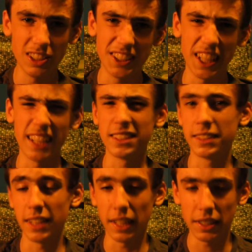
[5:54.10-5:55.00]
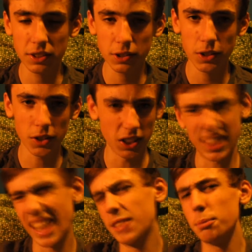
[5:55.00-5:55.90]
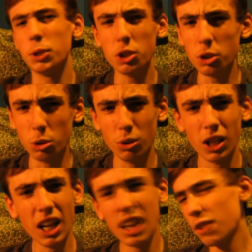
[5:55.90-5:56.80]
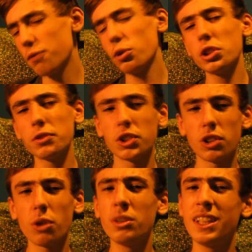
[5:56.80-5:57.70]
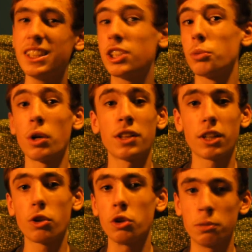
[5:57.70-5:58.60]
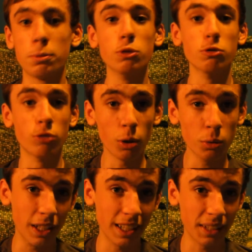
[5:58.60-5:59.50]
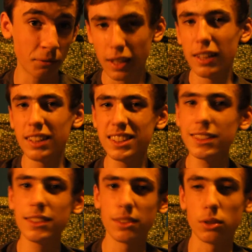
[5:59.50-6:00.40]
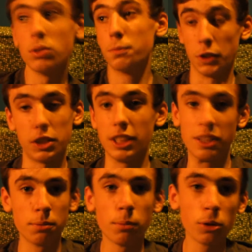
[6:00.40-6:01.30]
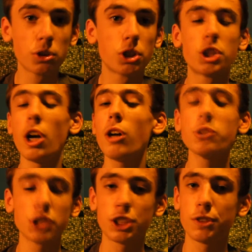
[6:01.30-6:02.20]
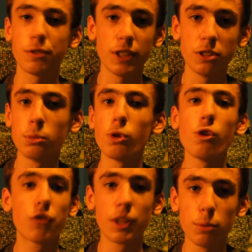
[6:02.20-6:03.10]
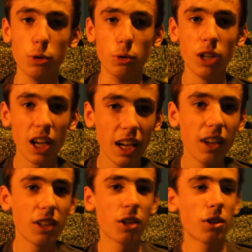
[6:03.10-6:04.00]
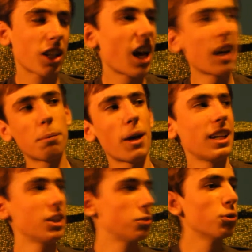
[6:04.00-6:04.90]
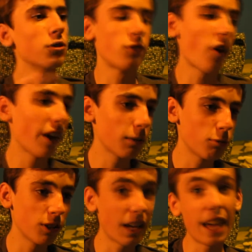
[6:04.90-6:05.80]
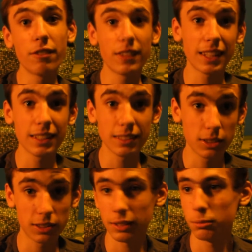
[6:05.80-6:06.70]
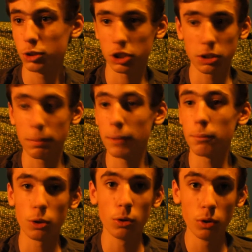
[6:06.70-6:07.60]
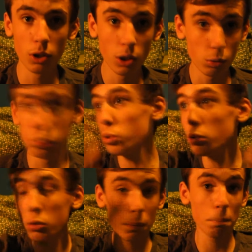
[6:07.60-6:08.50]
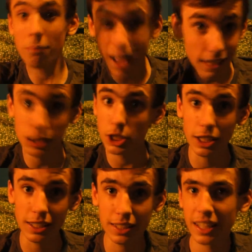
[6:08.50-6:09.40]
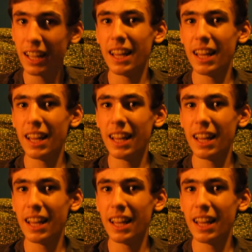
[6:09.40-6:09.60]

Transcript: Genesis, the debut. The Philosopher's Stone is the one that got the ball rolling. This is obviously the most childish film of all. The colour palette is more vibrant, everything seems just a bit more, woo, magic!